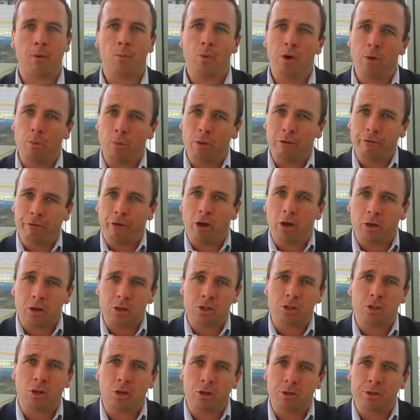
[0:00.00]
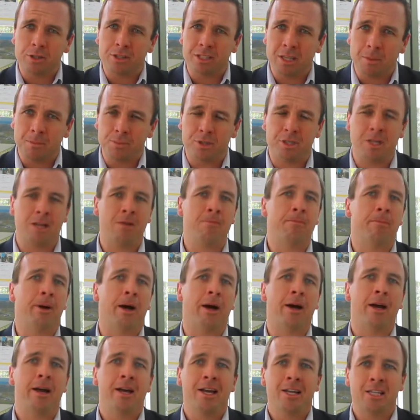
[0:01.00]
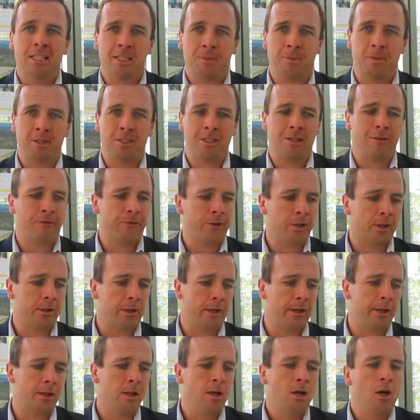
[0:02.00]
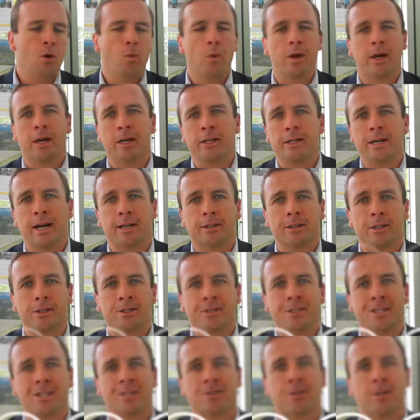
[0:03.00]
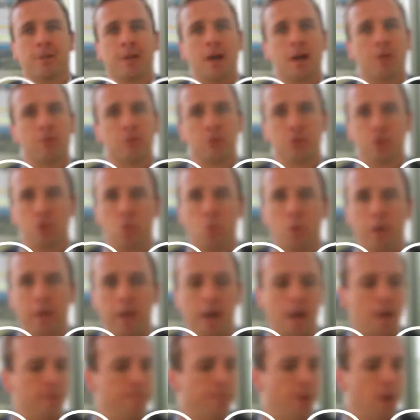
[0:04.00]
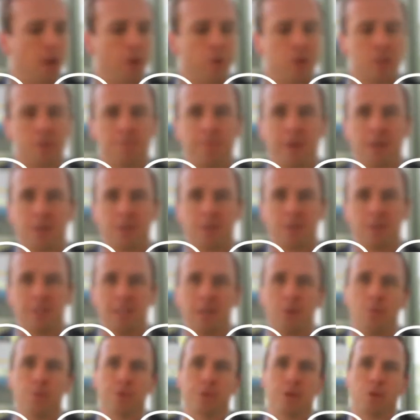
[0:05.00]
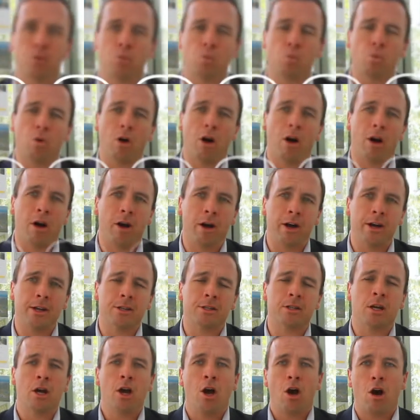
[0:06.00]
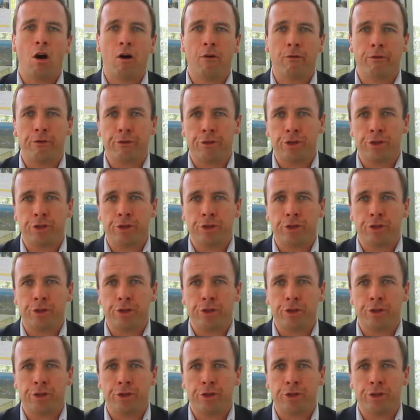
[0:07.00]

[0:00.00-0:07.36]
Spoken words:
When we focus on September specifically, we conducted 1,628 buyer inspections. That was a rise of